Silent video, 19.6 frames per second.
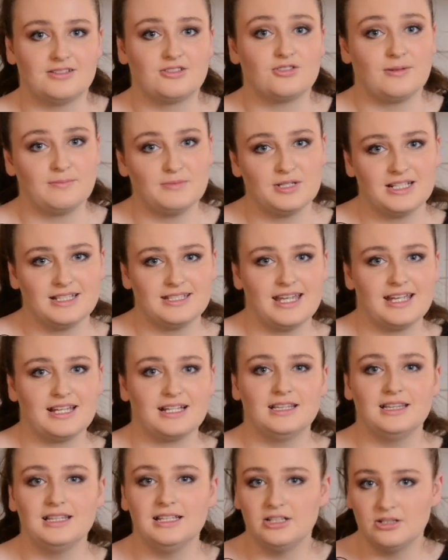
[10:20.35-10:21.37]
So I'm going to take a
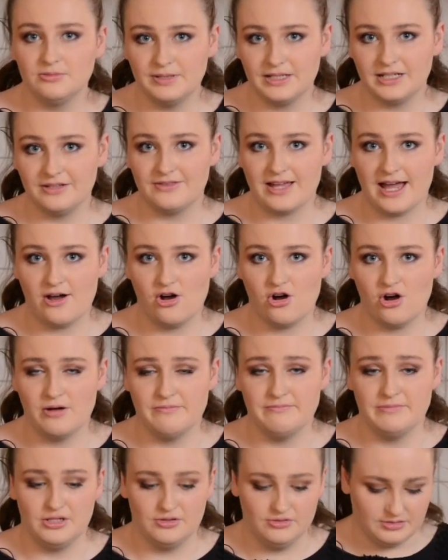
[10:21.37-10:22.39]
little bit of that hot
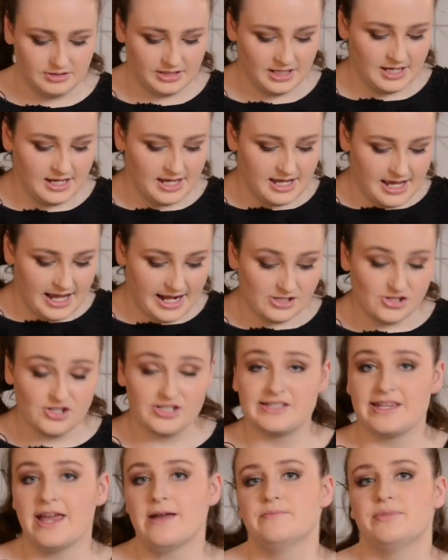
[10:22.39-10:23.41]
milk and
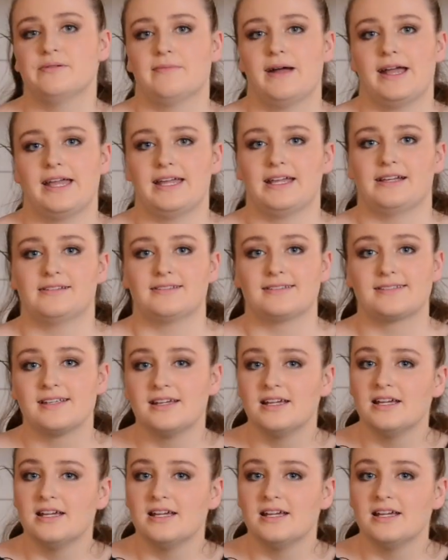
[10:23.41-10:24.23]
just temper my eggs.